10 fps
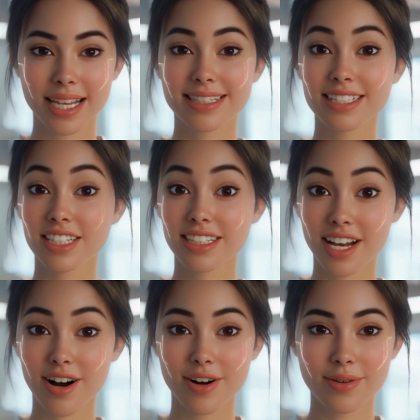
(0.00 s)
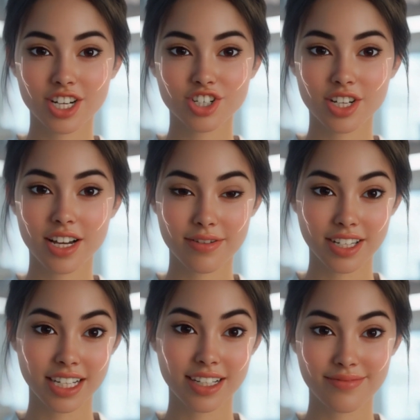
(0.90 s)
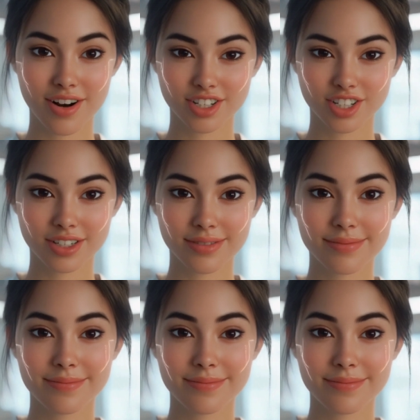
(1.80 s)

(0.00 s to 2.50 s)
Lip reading: is a deterioration of kidney function.